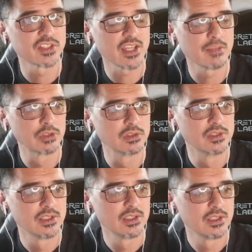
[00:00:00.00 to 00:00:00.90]
table.
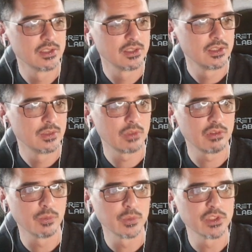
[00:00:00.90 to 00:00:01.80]

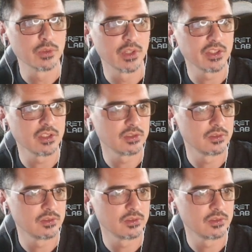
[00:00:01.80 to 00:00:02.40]
What can we do? I think